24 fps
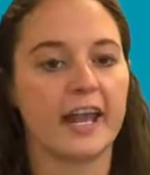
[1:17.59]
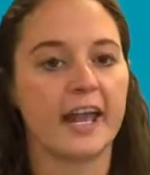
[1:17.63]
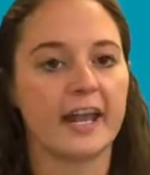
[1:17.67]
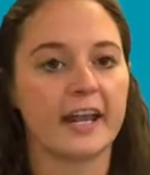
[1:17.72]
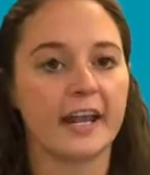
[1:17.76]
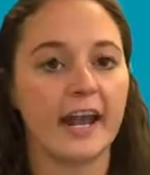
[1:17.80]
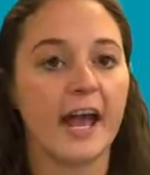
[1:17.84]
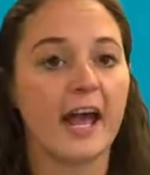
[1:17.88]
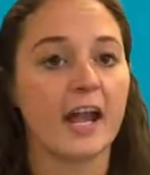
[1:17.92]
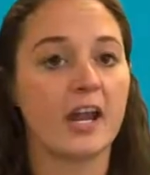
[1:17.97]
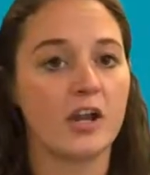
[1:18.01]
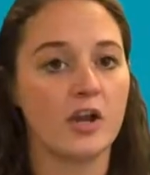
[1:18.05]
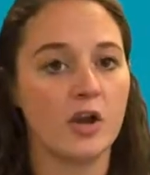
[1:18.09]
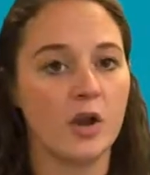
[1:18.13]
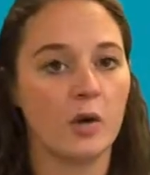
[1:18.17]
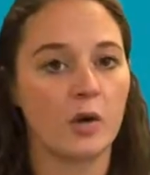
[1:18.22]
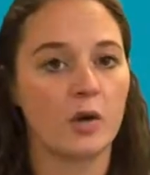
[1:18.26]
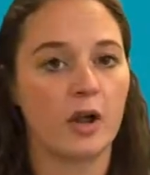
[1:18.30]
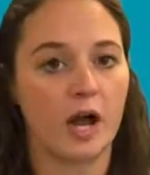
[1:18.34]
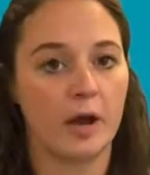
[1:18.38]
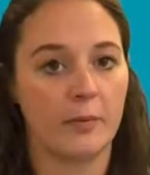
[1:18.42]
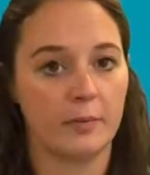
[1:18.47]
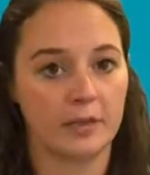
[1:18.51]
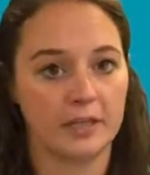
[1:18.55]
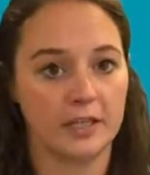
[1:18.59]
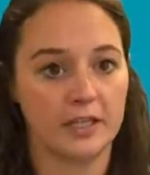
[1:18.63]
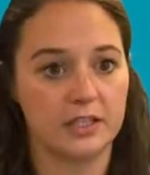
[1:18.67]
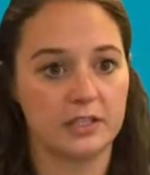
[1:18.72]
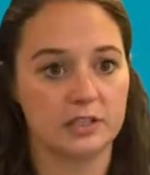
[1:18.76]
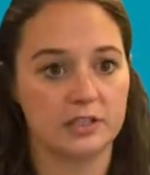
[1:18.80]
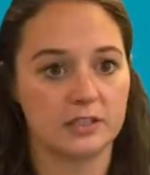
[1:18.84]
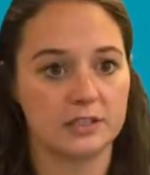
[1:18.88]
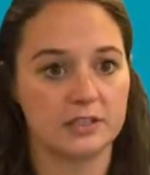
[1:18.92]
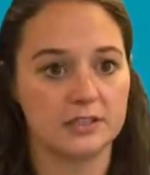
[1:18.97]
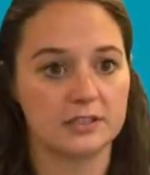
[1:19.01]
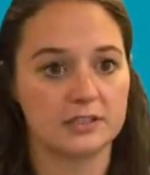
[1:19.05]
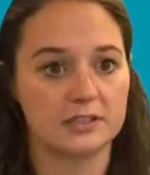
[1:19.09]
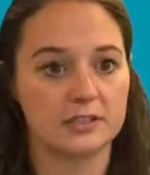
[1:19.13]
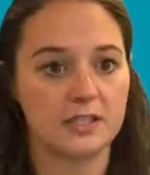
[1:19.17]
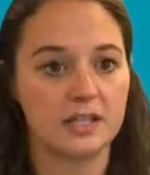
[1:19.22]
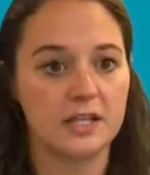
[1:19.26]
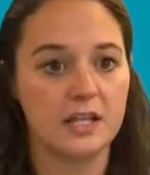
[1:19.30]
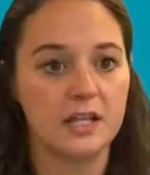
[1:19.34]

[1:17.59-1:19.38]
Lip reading: and had no complications.